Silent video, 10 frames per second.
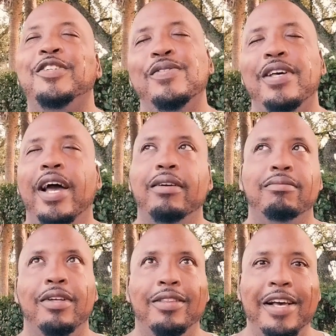Carlton was like,
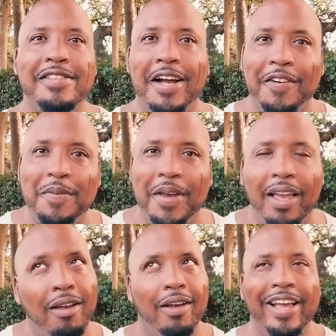"Well, that's not
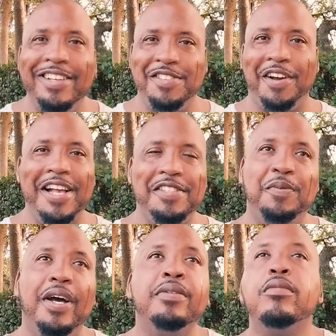creepy," in
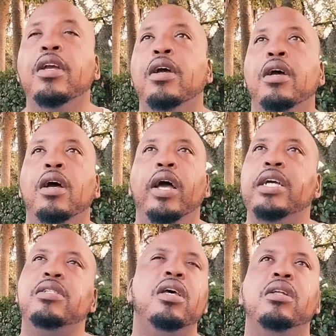sarcastic way.
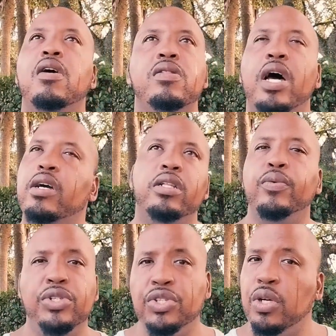And she said, "No, that
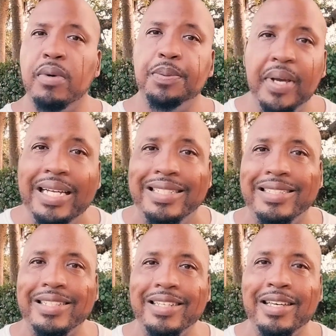there was just so much
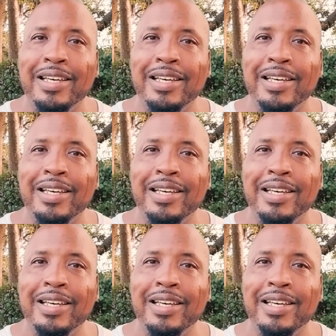peace."